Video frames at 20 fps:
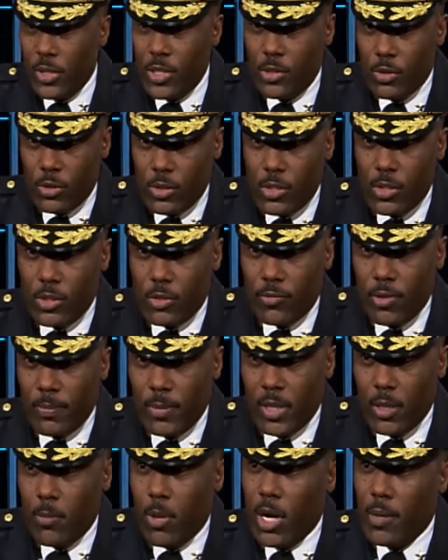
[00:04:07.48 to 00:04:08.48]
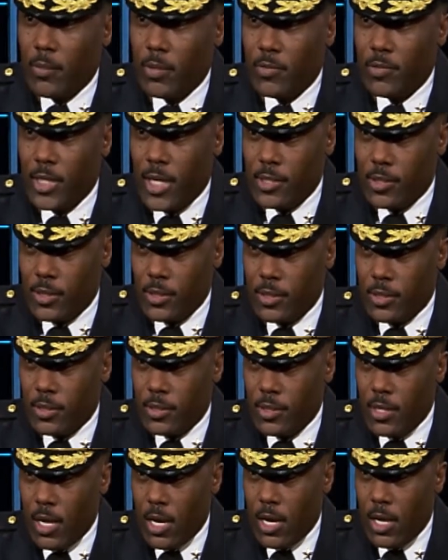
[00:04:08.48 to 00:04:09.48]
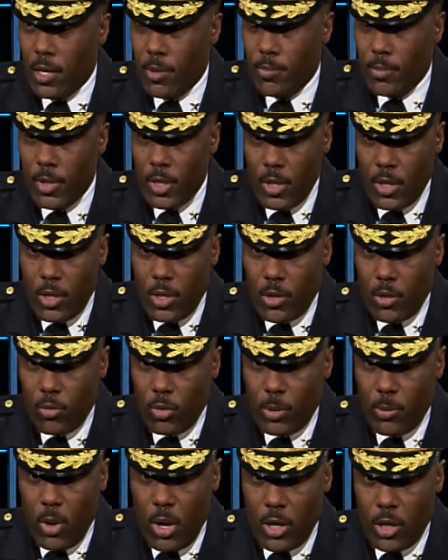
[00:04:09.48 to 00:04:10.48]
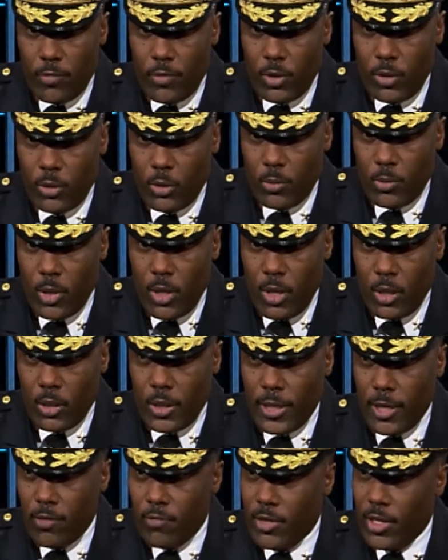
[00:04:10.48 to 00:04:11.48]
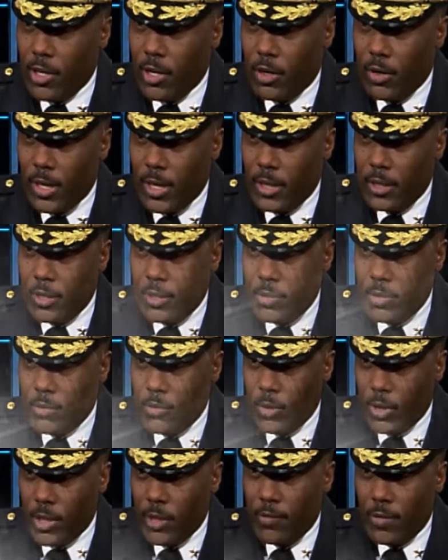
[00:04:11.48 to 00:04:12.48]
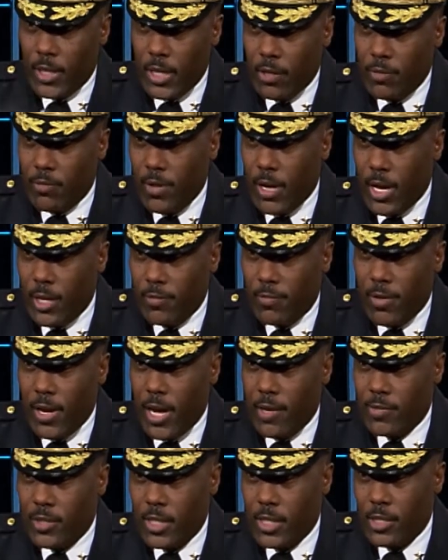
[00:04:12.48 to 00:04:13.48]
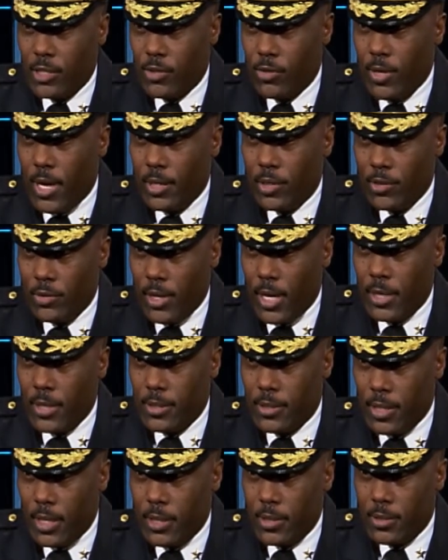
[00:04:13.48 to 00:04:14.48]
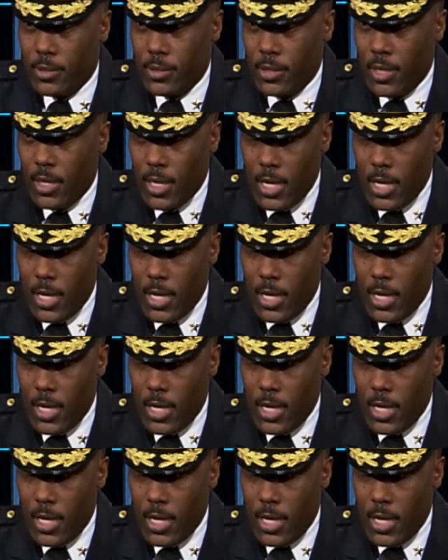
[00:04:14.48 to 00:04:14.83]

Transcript: Resources are from the Department of Justice. We're part of a group called the VRN, where they've identified 5 cities throughout the United States.